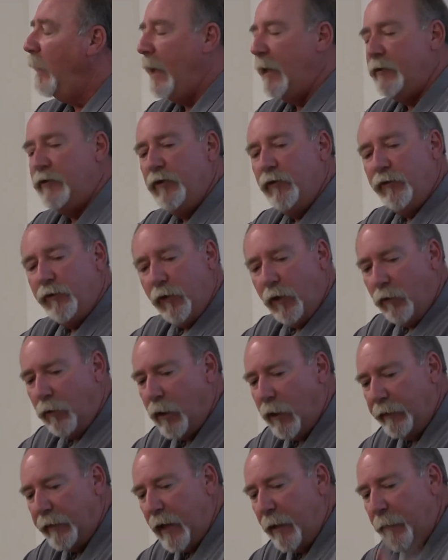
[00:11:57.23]
as you throw
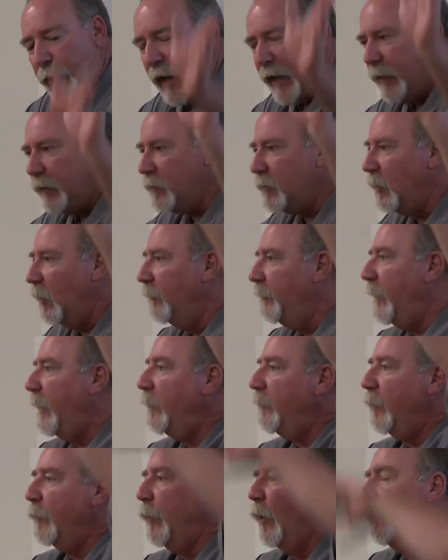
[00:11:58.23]
on that bag of
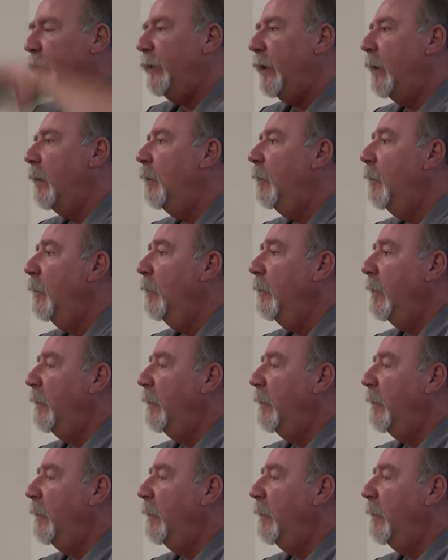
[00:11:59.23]
sulfate of ammonia,